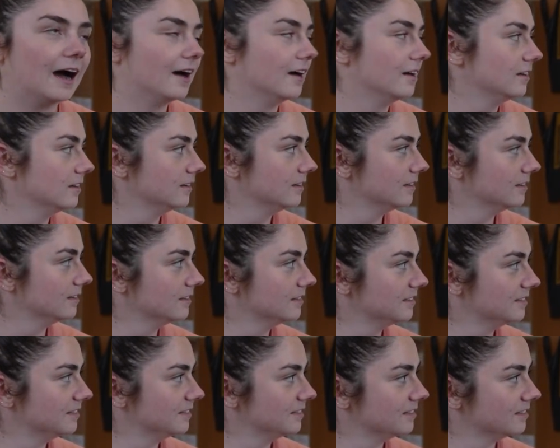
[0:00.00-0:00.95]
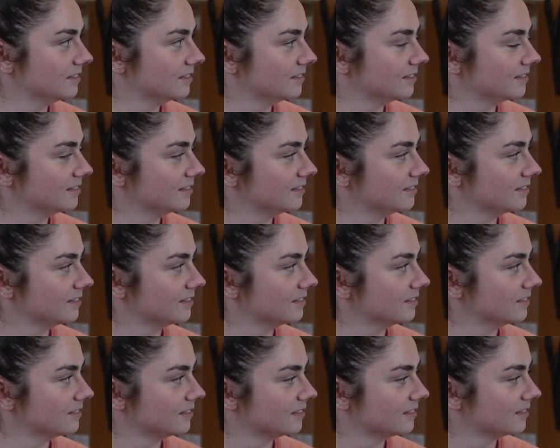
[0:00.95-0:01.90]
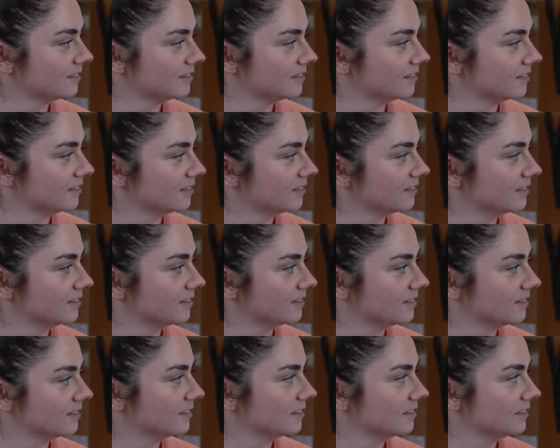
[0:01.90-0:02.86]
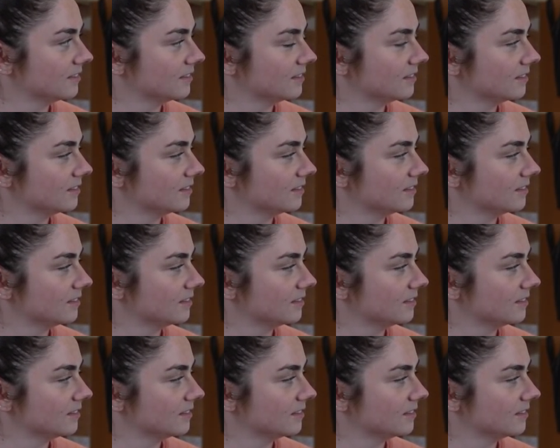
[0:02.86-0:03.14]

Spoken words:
(silent)